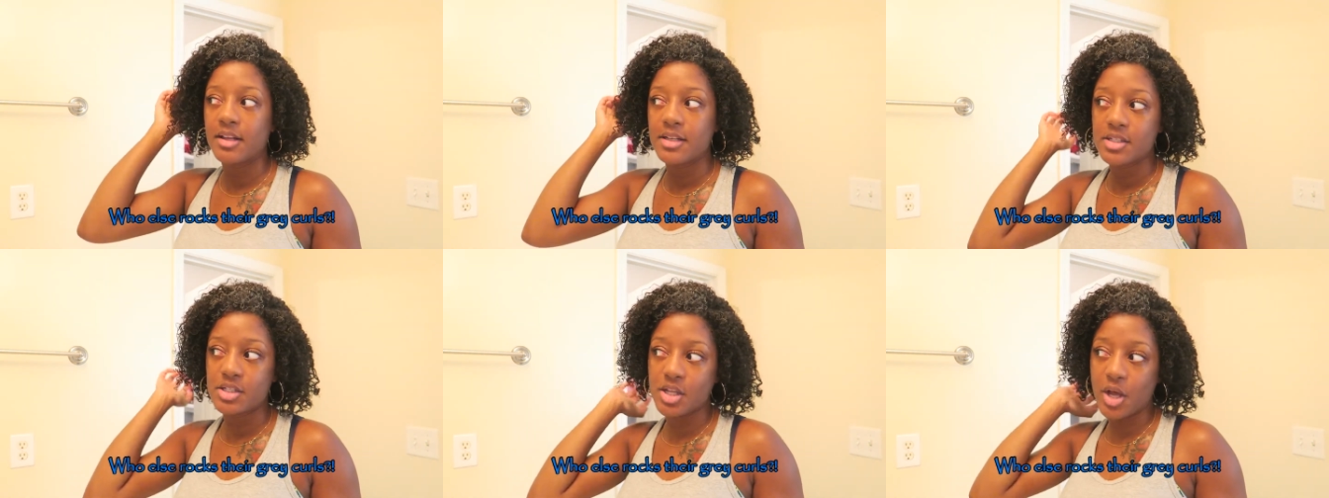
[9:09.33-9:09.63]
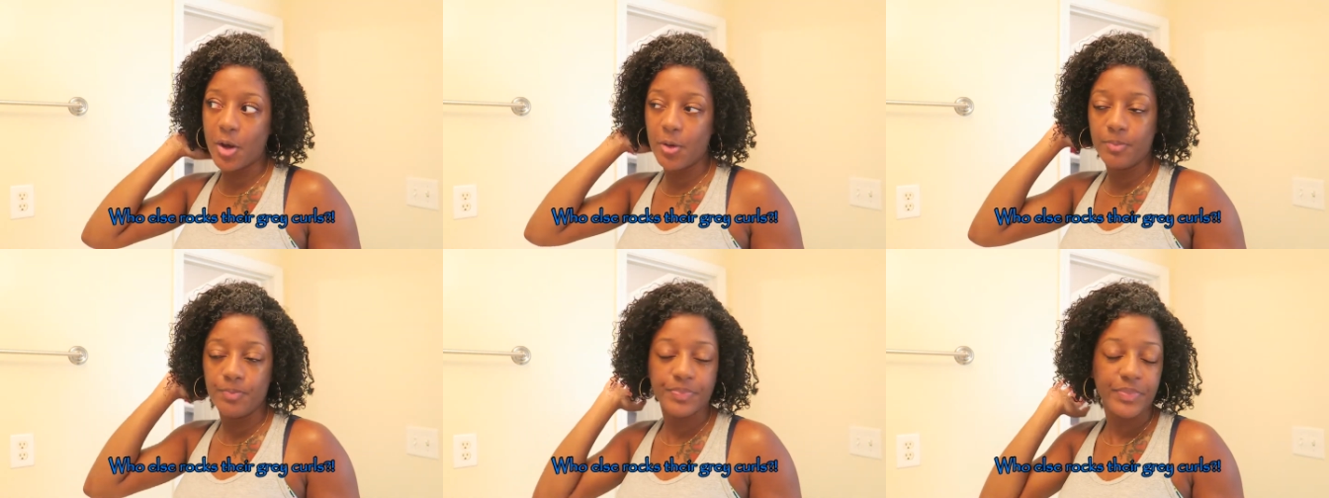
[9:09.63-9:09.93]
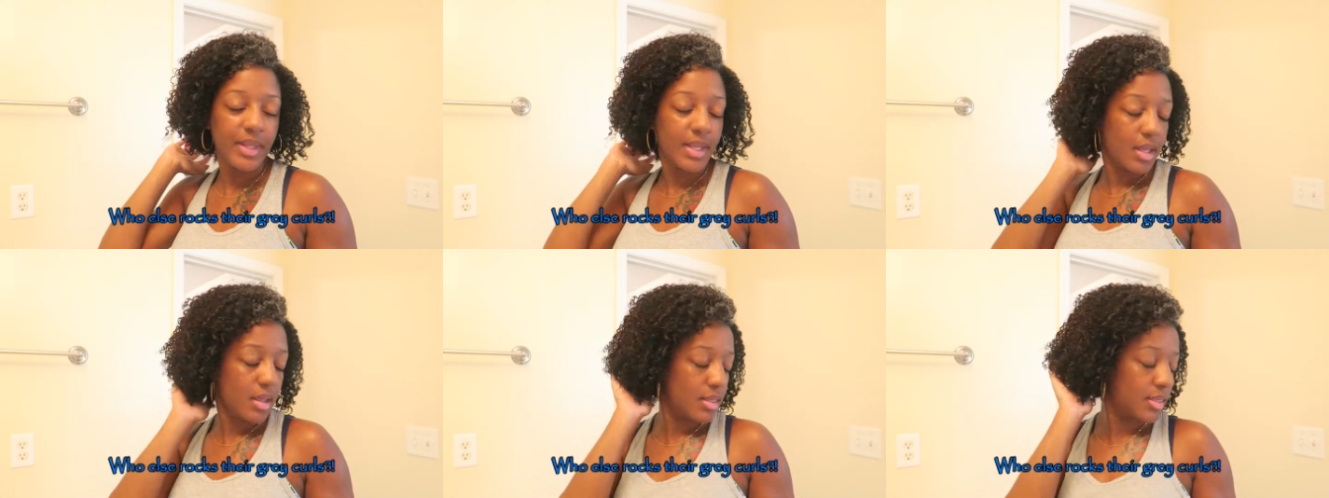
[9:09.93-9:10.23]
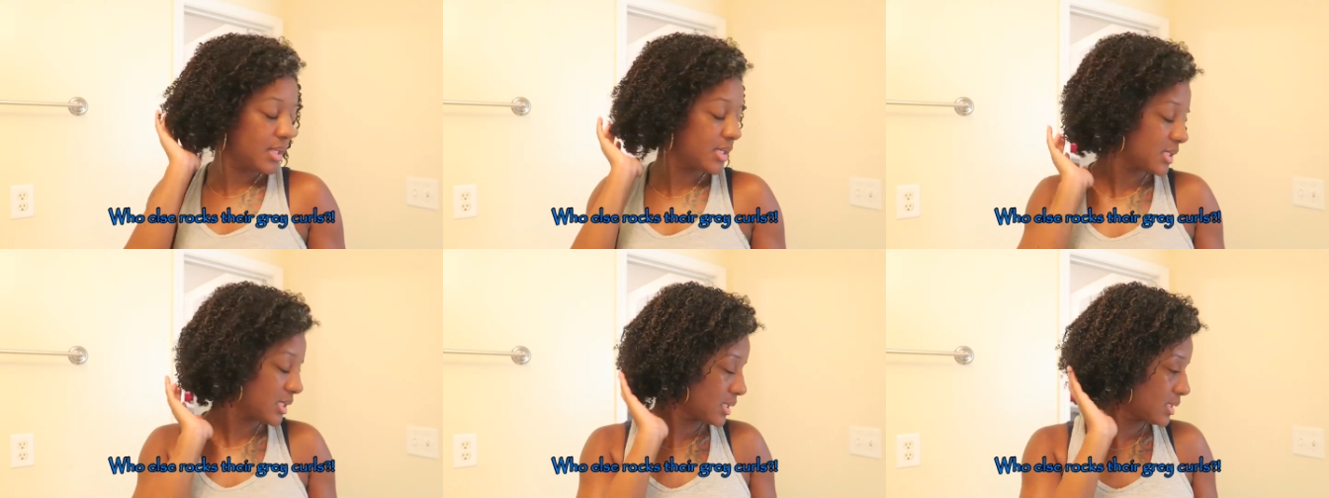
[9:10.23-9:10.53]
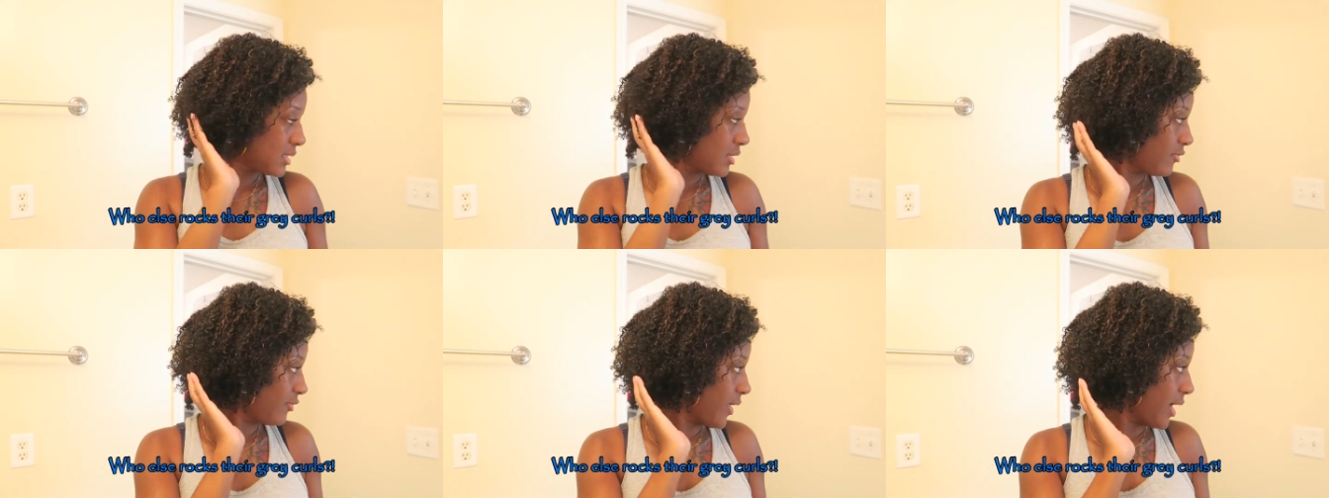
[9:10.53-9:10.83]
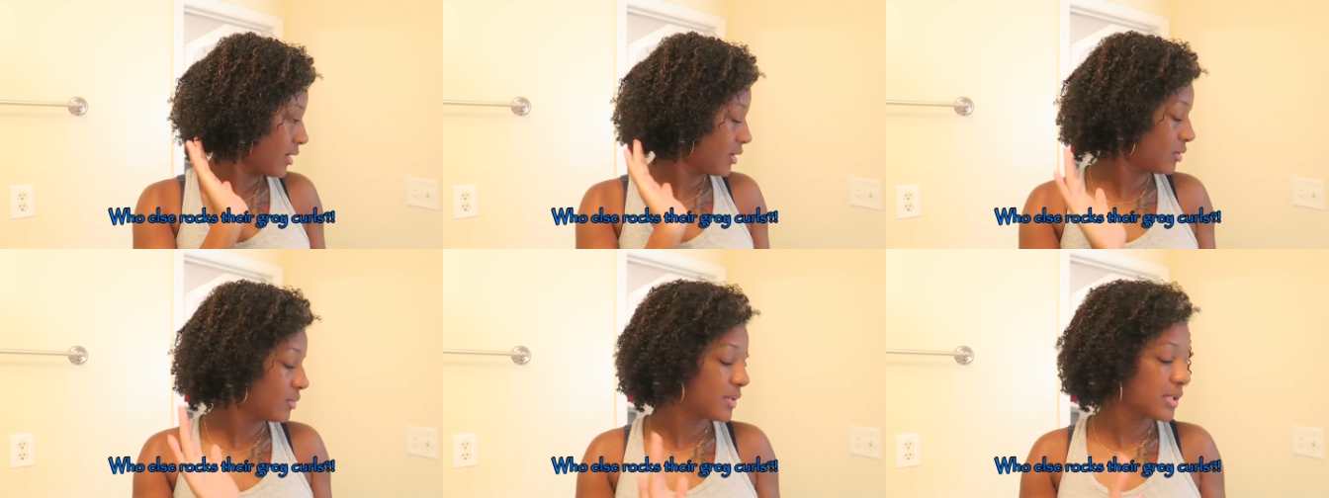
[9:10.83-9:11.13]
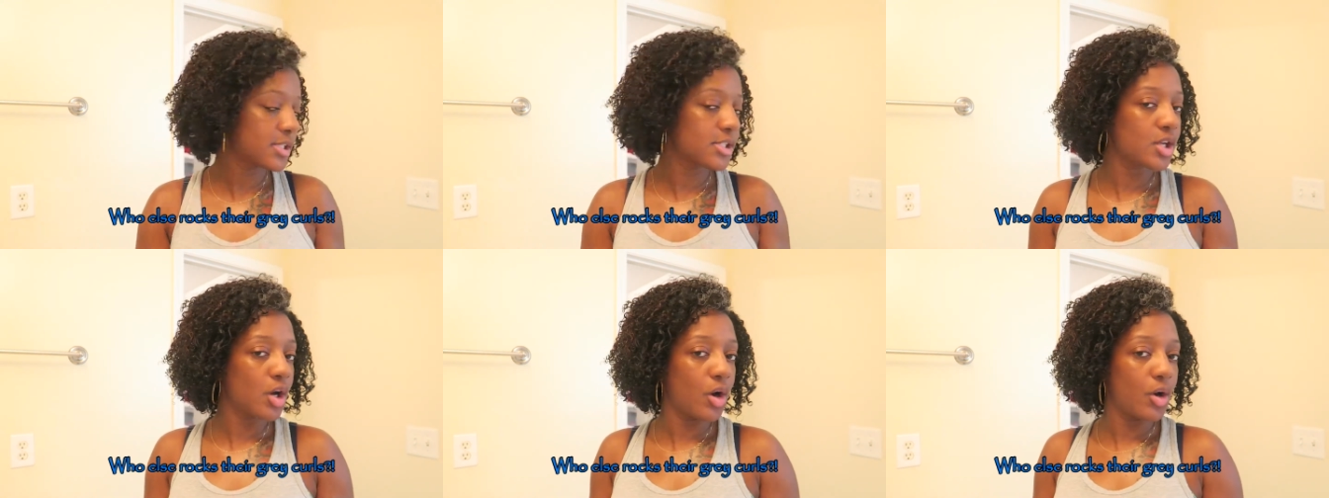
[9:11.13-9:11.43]
So this is the final
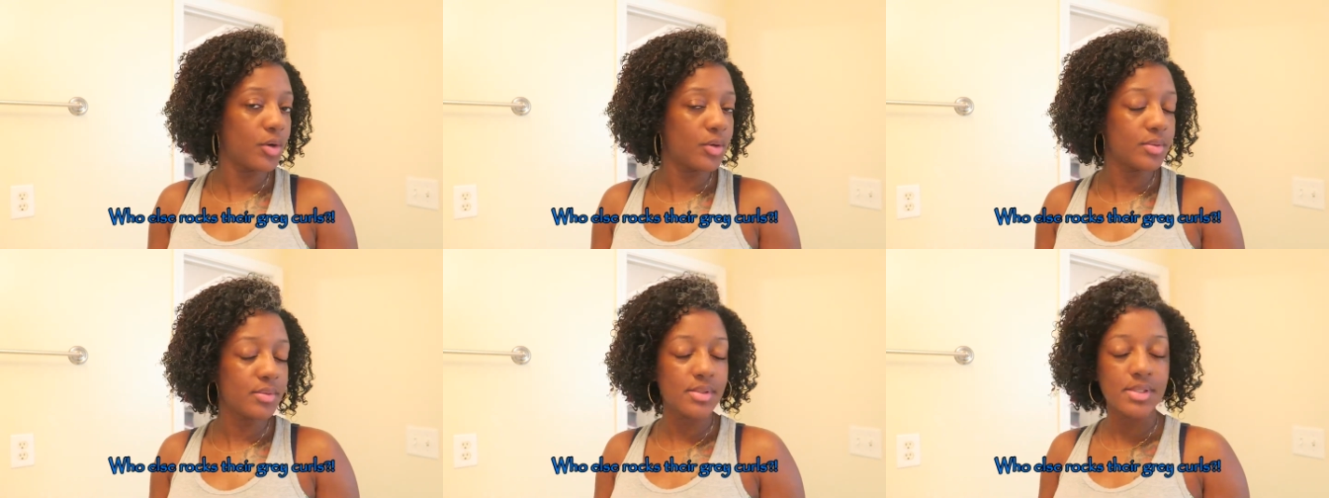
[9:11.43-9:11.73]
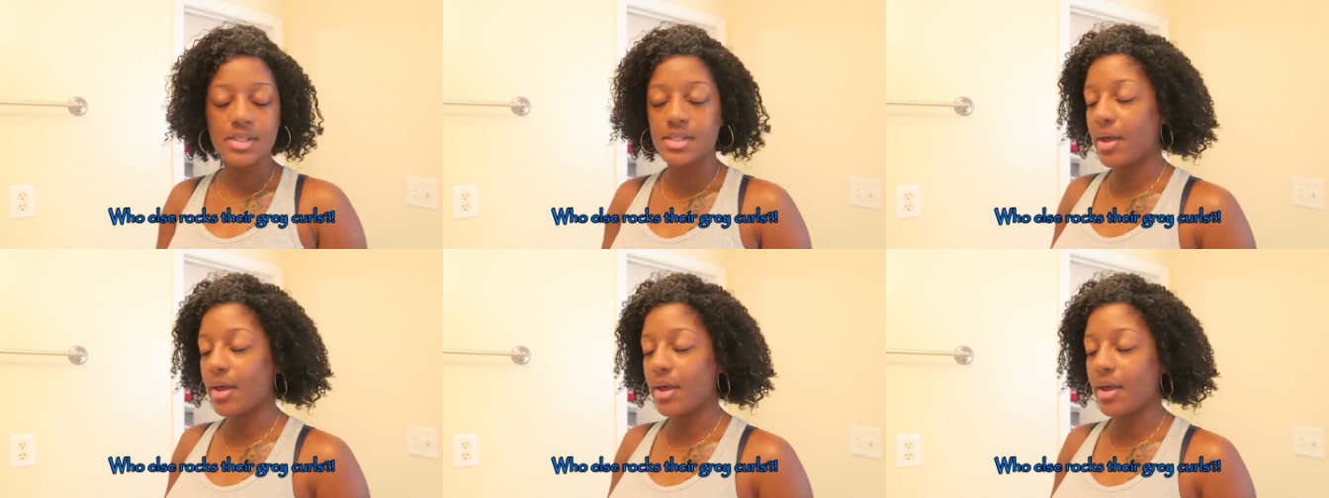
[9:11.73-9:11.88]
result.